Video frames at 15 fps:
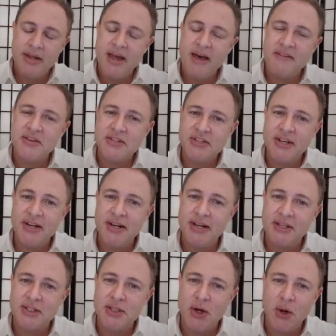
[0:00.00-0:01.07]
Yeah, the
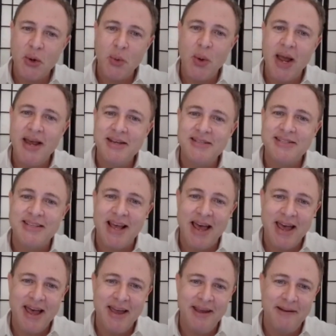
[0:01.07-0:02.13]
cynics always
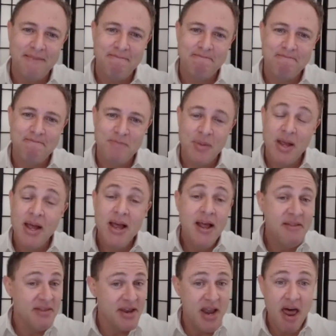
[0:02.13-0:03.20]
say
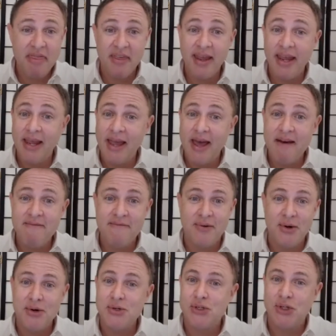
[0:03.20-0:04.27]
that nothing
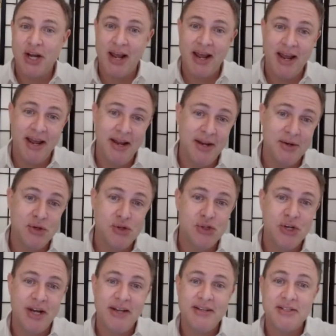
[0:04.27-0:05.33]
ever
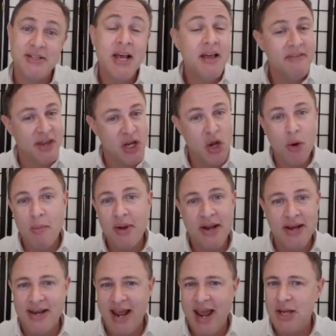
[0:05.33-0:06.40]
changes. The
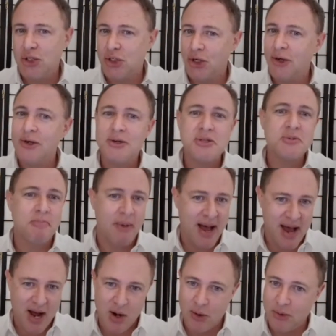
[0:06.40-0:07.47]
human nature's
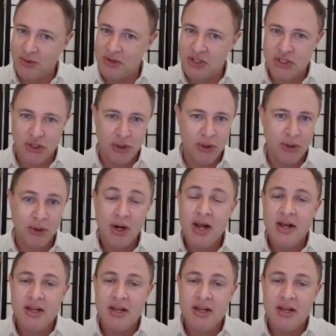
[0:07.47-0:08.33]
bound to